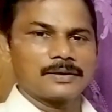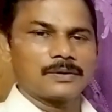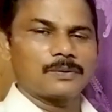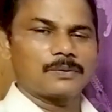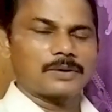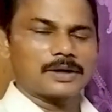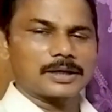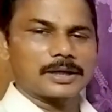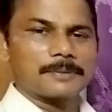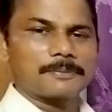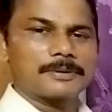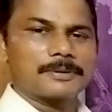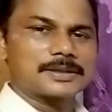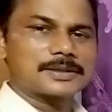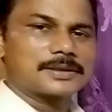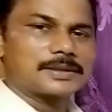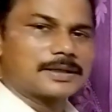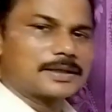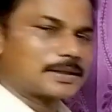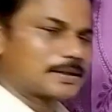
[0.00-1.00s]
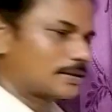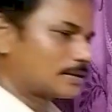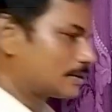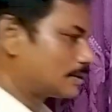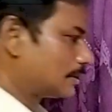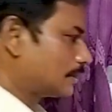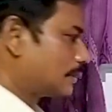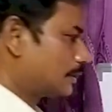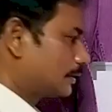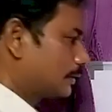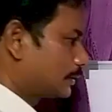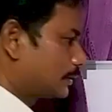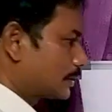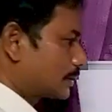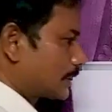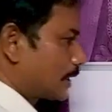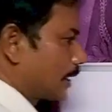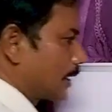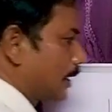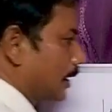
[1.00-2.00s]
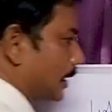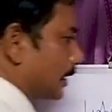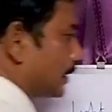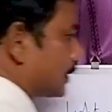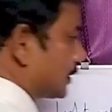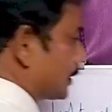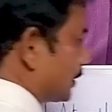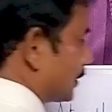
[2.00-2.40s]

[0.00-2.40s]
What happens there? The sunlight,